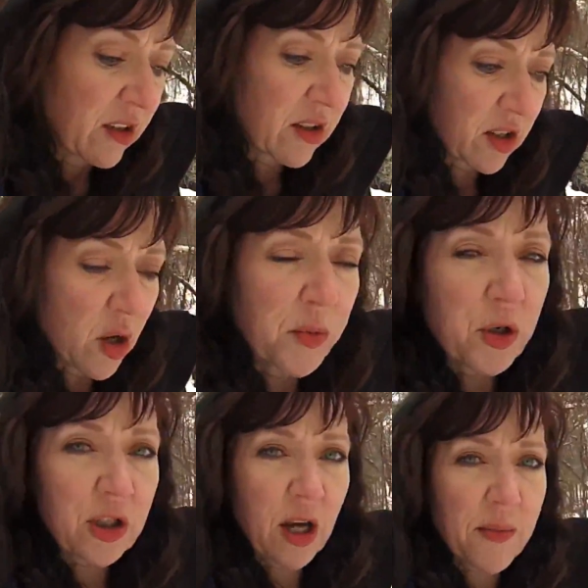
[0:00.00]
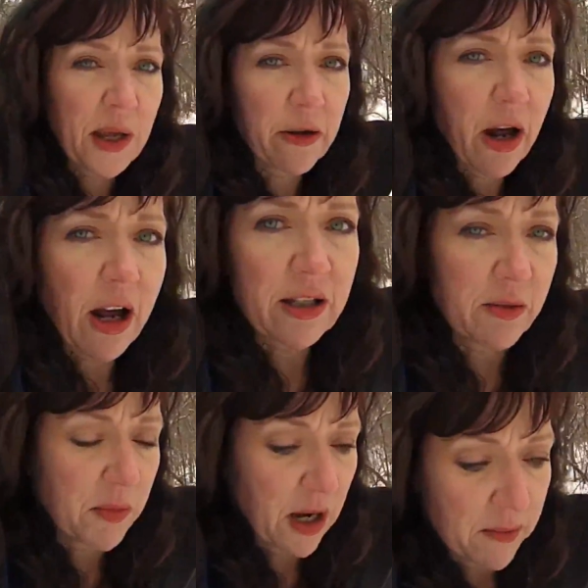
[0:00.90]
The sculpture's coming out
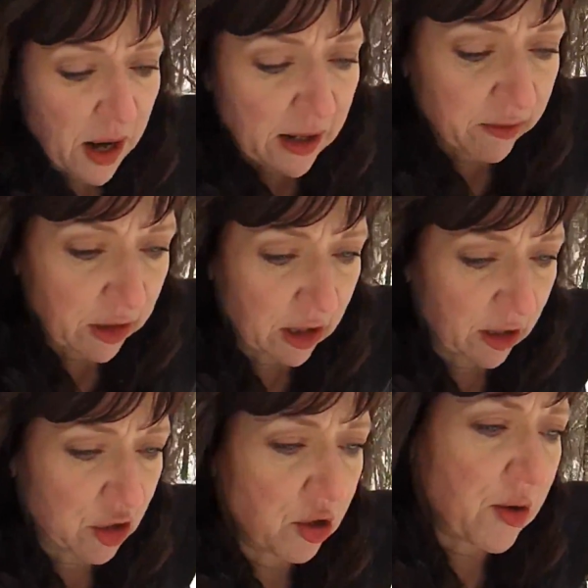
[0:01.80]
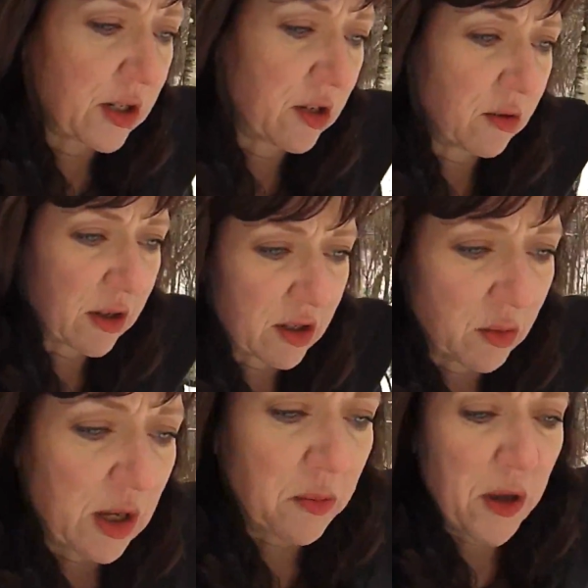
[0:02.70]
awesome, but I'm not even gonna show it to you this
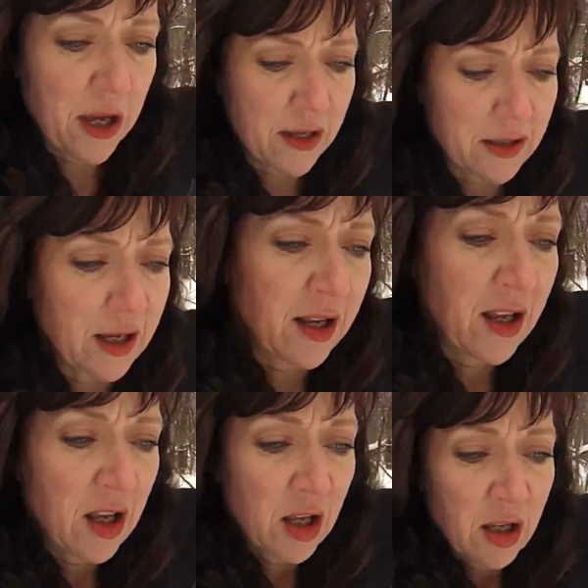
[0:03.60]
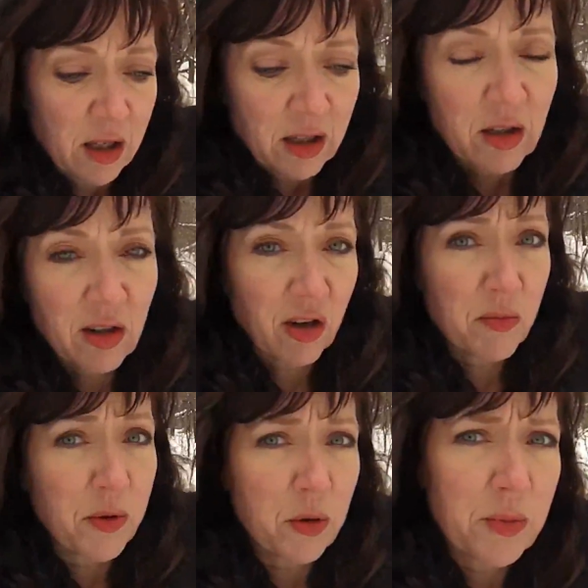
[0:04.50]
week because her
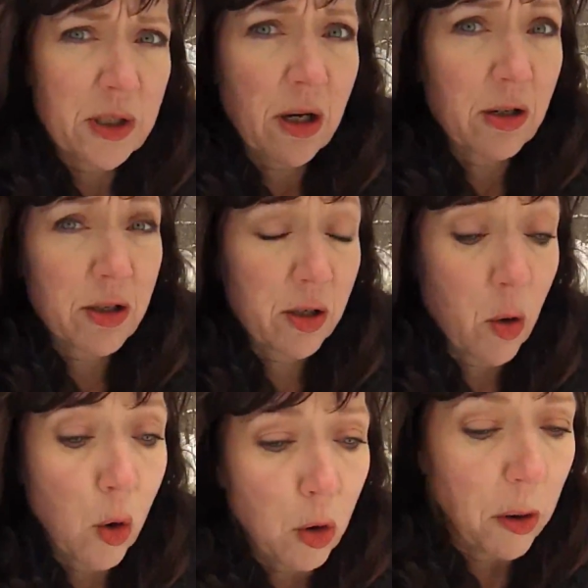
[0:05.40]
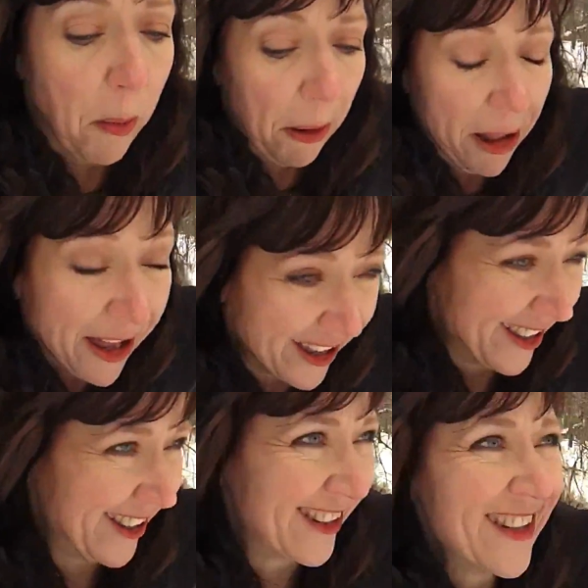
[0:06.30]
boobs are so horrible.
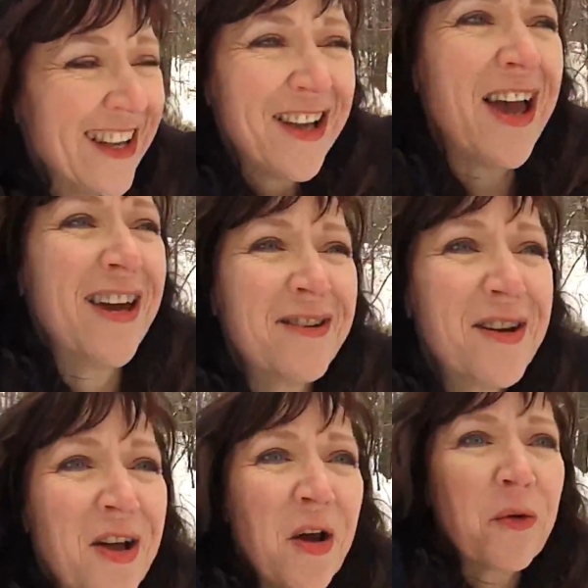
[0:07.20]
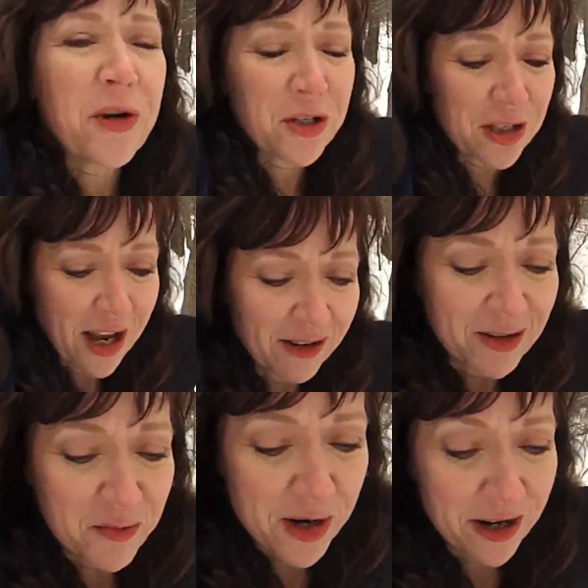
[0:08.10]
Which
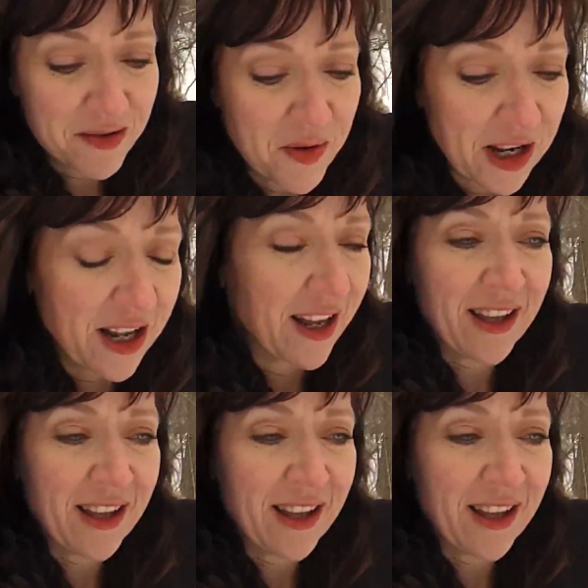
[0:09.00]
sounds weird, but